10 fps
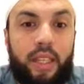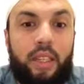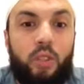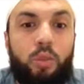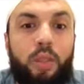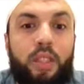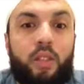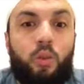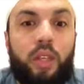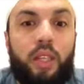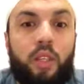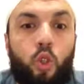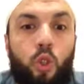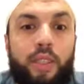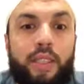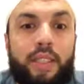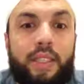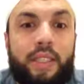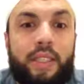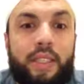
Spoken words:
It should be this way. Kun.